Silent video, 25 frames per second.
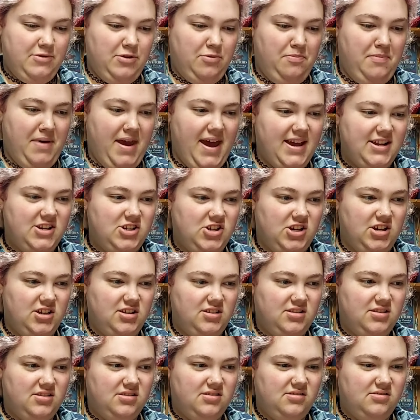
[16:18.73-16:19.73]
with
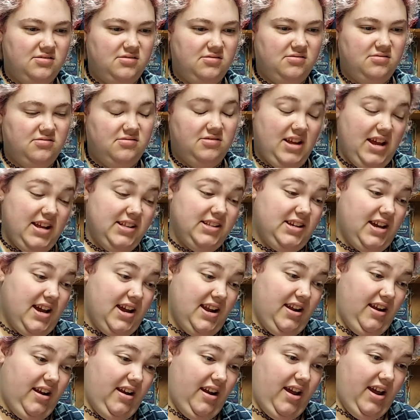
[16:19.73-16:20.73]
matches. That's
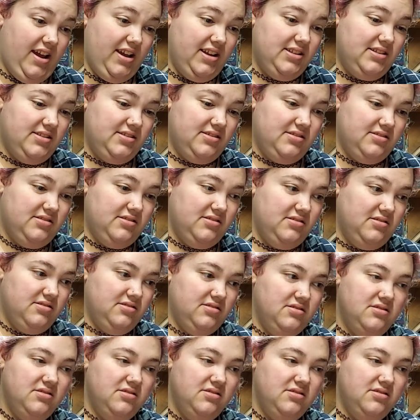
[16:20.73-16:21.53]
kind of nice.